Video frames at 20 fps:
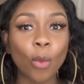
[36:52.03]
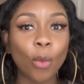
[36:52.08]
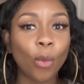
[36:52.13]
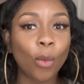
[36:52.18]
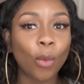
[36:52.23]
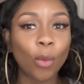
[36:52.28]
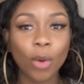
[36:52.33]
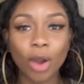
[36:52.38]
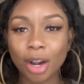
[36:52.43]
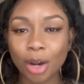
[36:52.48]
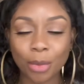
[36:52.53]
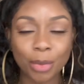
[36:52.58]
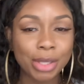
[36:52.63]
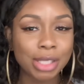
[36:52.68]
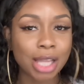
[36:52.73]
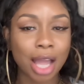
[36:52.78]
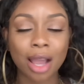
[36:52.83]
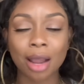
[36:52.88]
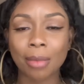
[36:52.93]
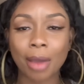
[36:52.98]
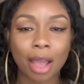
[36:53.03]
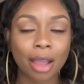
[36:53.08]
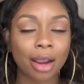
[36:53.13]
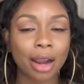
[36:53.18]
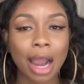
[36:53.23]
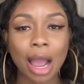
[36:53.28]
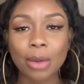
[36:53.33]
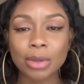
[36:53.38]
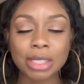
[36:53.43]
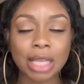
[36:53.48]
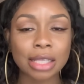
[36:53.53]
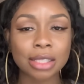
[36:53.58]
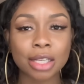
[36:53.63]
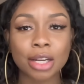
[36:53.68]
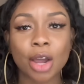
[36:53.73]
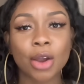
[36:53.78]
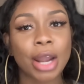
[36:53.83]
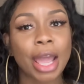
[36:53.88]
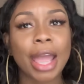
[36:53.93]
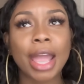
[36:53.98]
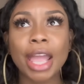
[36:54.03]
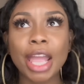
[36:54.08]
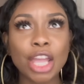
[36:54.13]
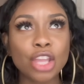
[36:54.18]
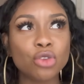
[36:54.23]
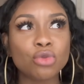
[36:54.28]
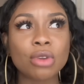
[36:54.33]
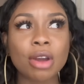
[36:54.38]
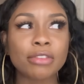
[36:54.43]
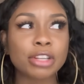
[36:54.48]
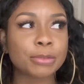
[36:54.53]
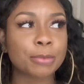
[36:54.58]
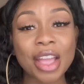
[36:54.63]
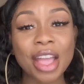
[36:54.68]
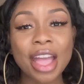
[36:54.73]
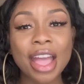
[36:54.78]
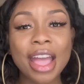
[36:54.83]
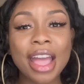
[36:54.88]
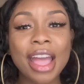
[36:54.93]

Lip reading: what are we talking about here? How was I to know that? And you never spoke.